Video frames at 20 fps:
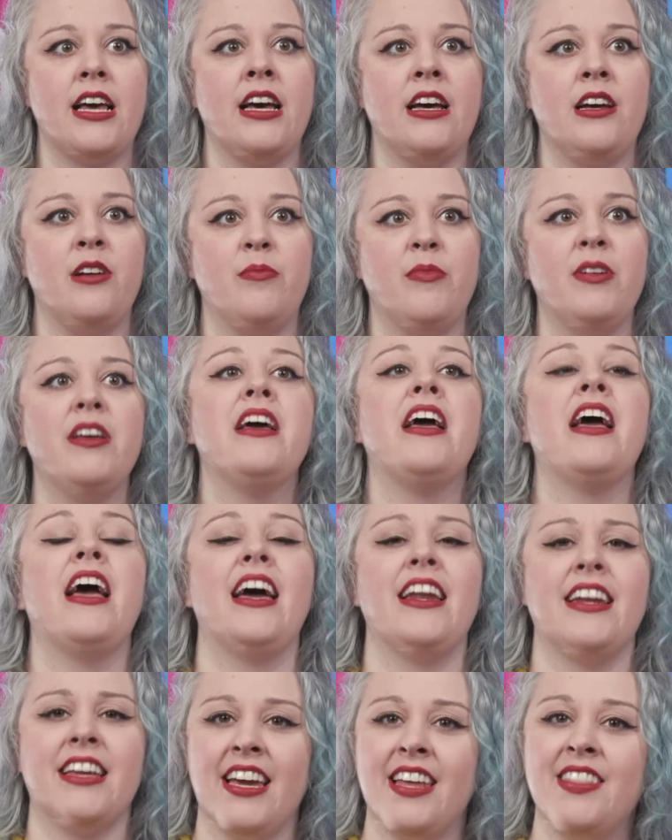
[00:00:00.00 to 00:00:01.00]

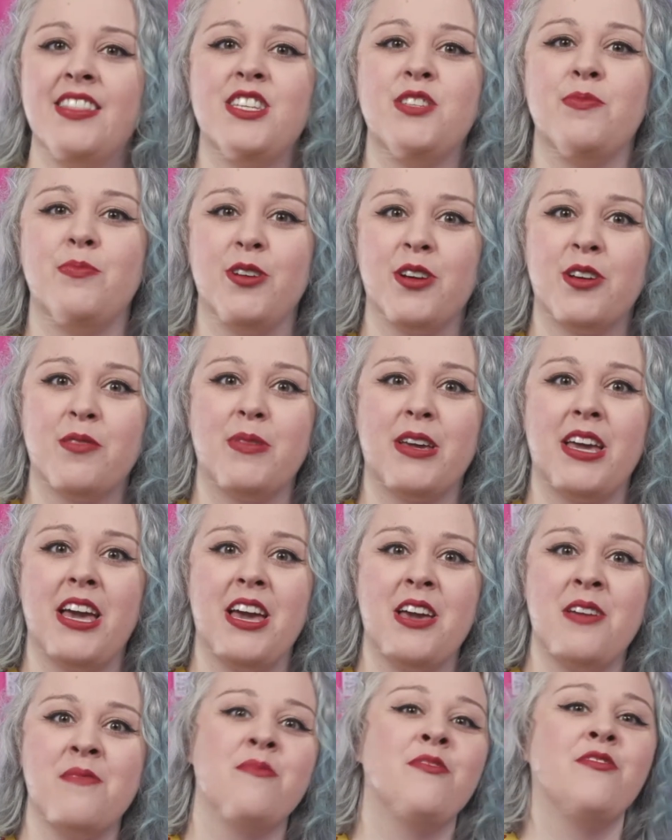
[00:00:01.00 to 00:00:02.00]
And again, this book
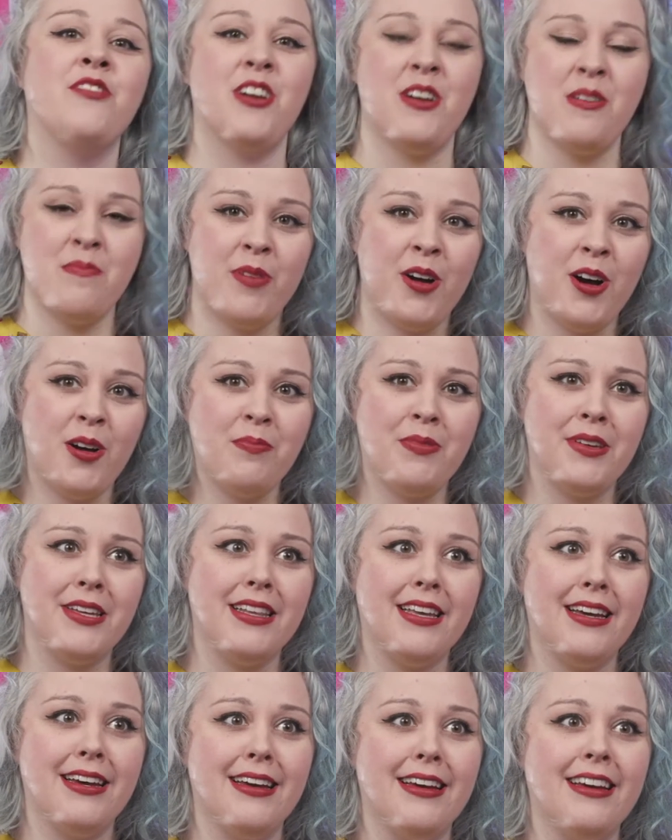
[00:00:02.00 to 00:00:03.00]
became very
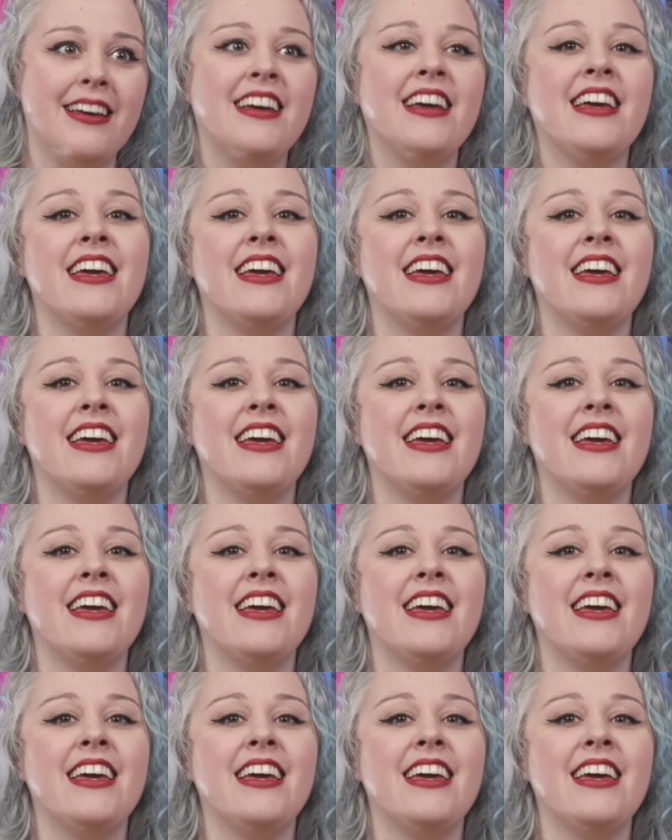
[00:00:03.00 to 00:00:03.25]
popular.